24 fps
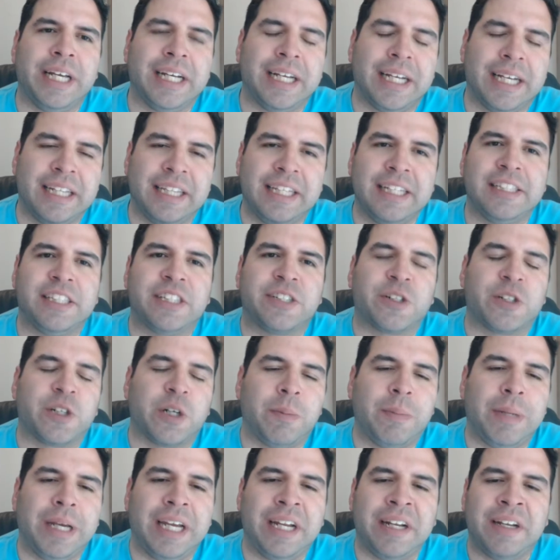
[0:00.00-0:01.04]
in this
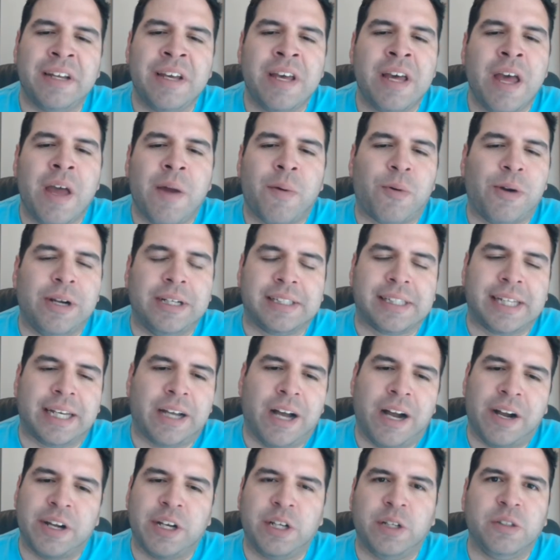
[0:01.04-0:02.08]
tournament where he's like, I'm
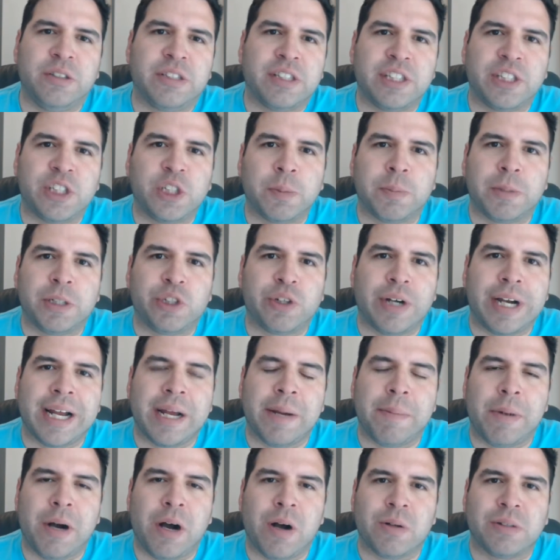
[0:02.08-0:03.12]
gonna use the Super Dragon
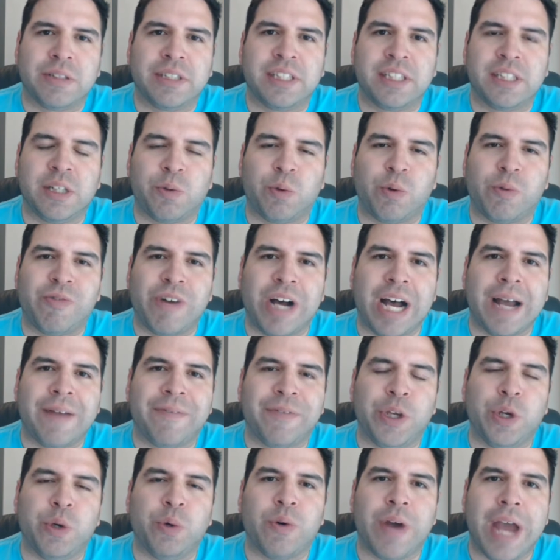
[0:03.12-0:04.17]
Balls to revive
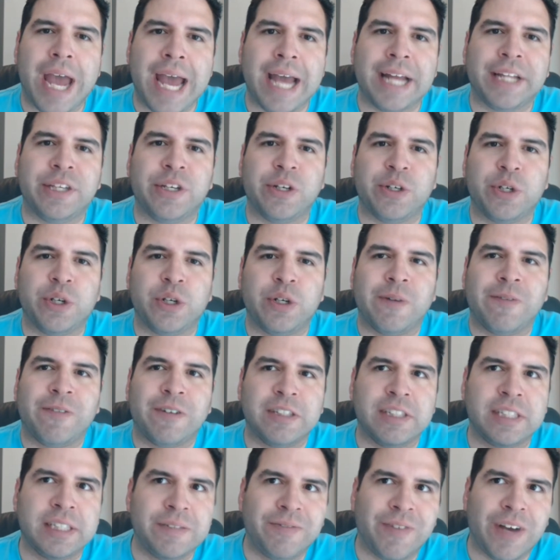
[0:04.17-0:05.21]
you and your
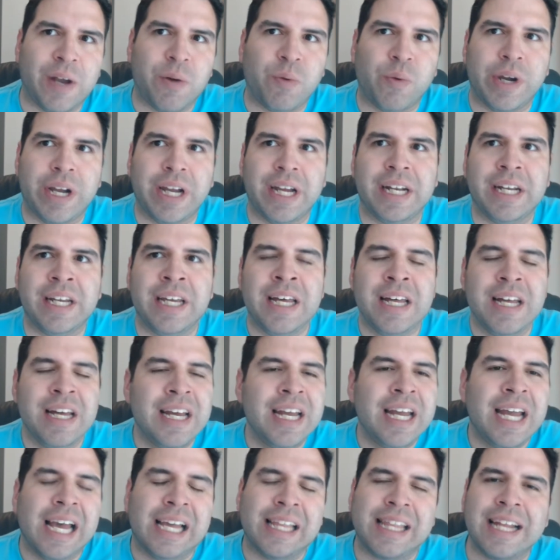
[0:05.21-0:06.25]
universe if I win.
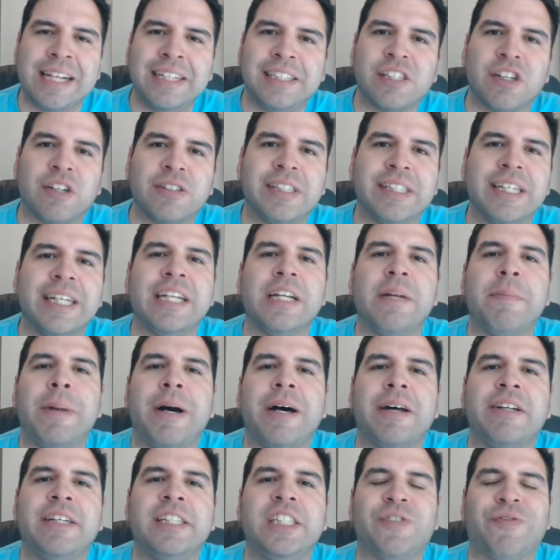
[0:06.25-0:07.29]
And then he starts thinking about
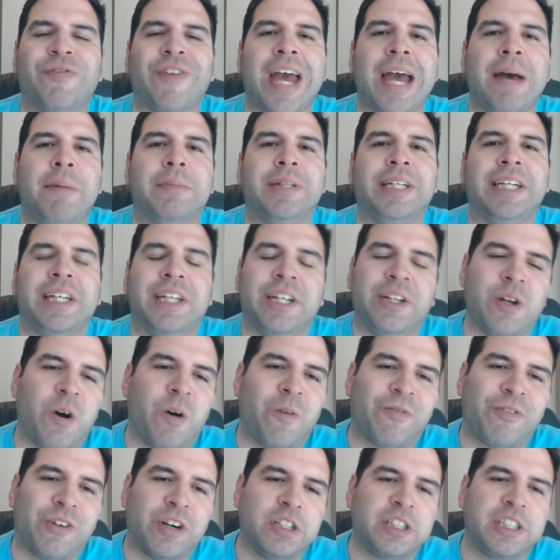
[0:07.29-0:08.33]
his family, you know,
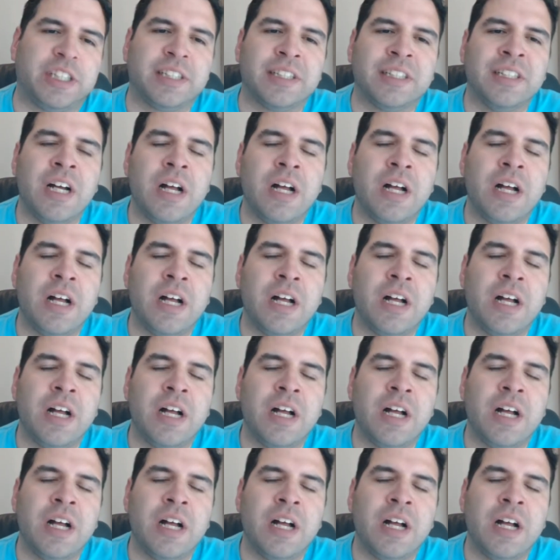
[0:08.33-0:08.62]
first